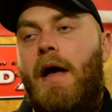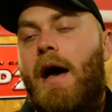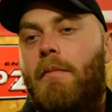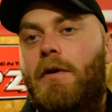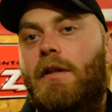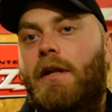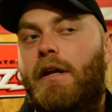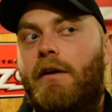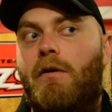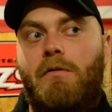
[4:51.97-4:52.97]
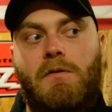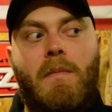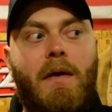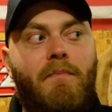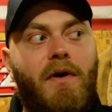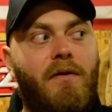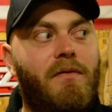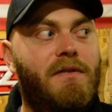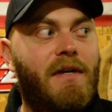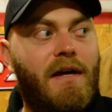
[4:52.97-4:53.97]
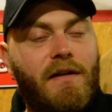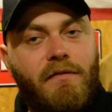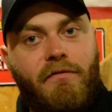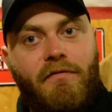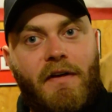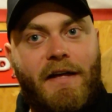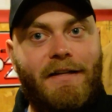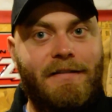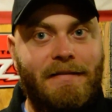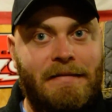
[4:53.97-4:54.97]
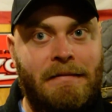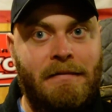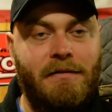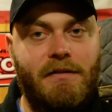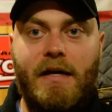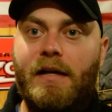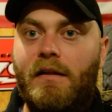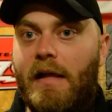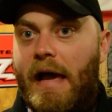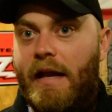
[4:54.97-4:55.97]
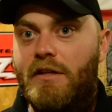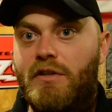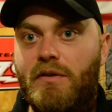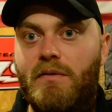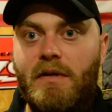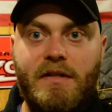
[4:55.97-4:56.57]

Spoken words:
I'm going to let it go because my bow is kind of got a little attitude.